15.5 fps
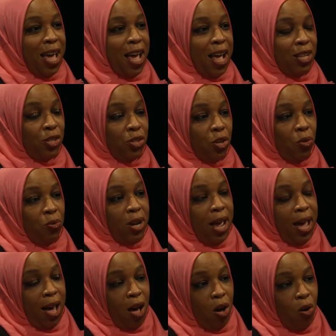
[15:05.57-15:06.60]
And so
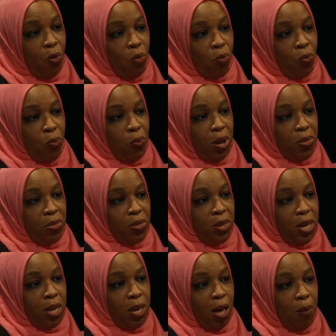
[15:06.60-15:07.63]
now, with
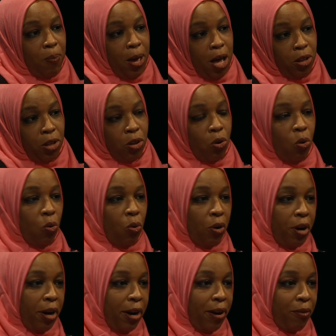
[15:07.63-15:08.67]
the appellate
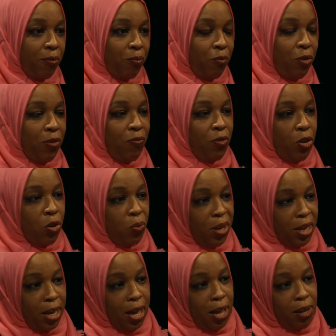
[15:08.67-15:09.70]
court
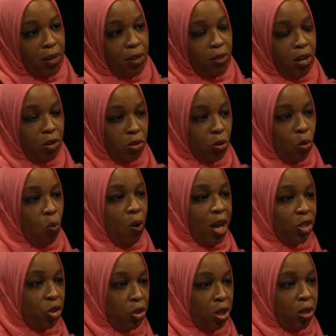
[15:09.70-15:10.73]
reviewing it, there's a
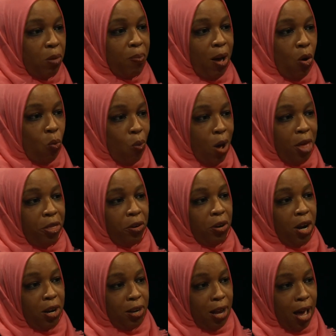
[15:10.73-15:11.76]
question about whether
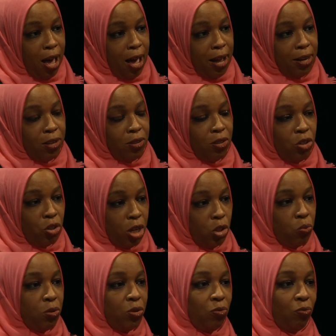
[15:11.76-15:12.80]
or not the
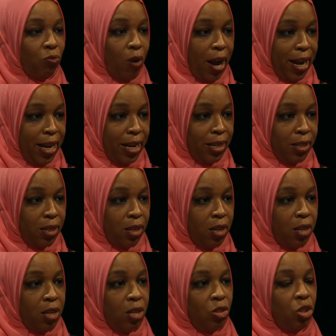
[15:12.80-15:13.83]
judge was right
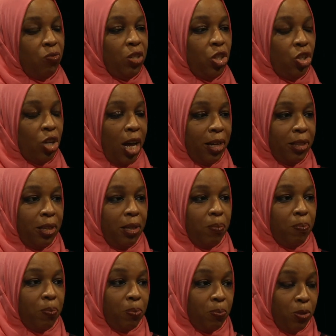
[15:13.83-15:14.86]
to reject the,
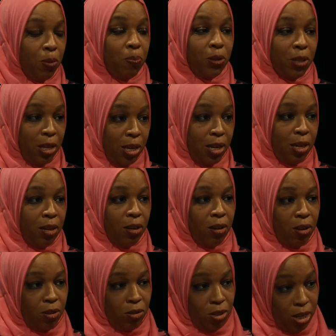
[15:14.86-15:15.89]
the plea
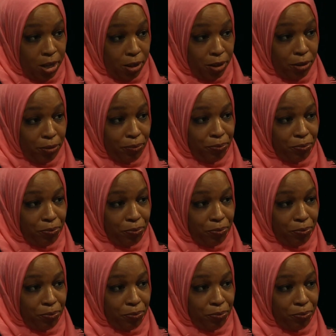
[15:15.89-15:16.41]
mm. deal.